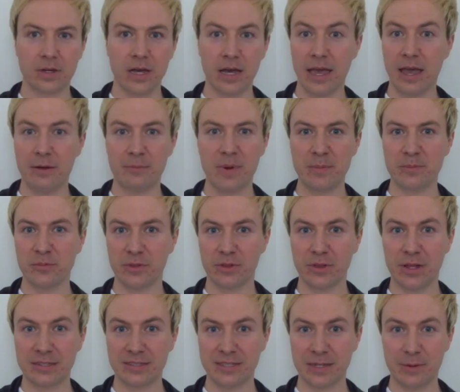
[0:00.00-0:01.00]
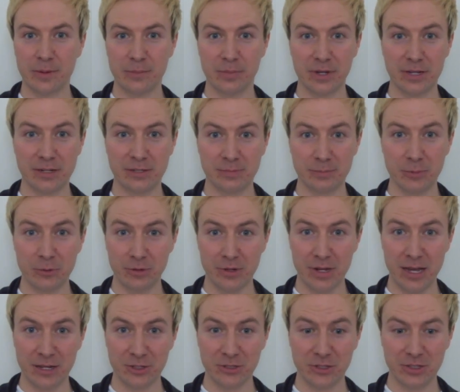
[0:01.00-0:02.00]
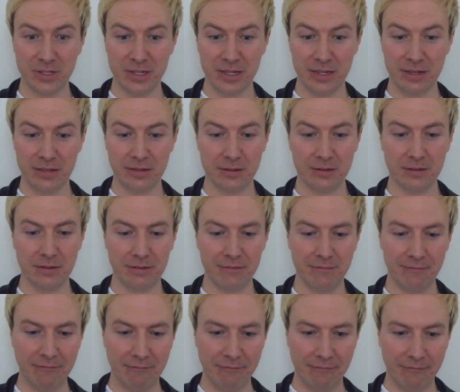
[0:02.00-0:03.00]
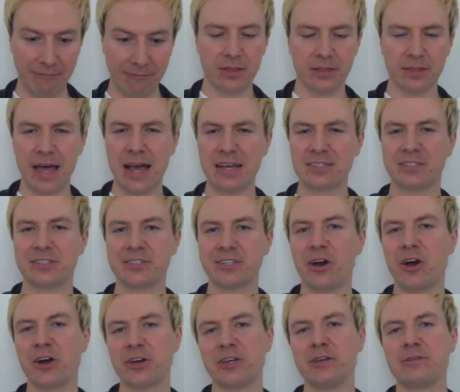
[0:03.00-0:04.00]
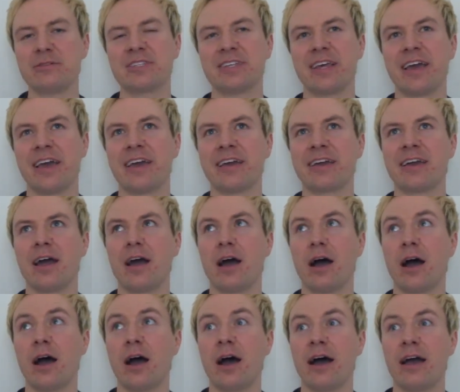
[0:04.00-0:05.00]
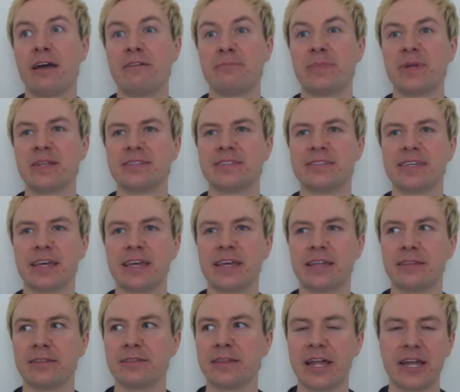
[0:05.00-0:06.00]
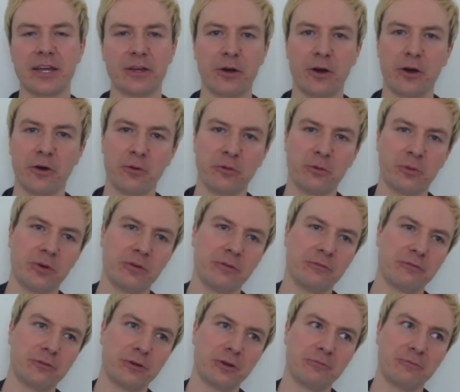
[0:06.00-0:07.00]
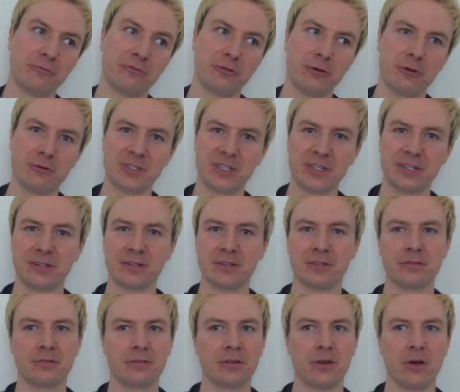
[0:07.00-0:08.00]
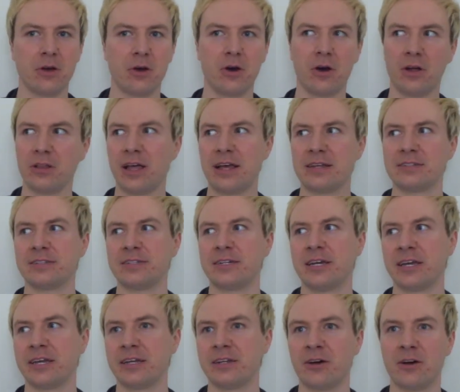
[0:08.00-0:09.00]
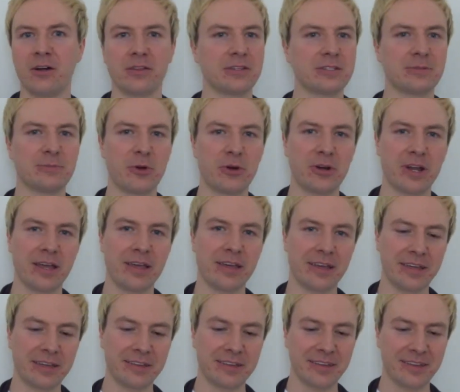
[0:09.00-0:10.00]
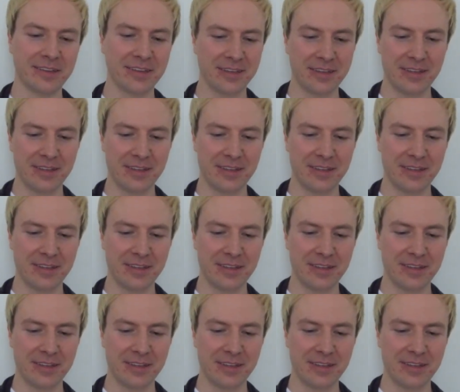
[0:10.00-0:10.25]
can't remember the last time I played a sport, actually. Last song you sang. I've been singing Let It Go from Frozen all last night and all this morning.